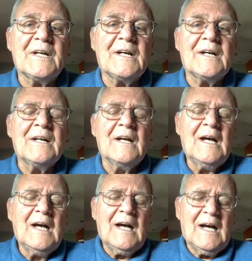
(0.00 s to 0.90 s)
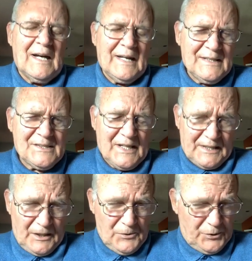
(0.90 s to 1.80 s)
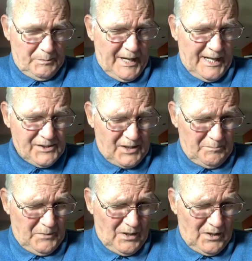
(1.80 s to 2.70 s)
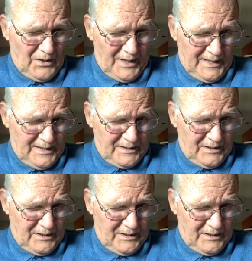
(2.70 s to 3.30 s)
And I guess I coached basketball and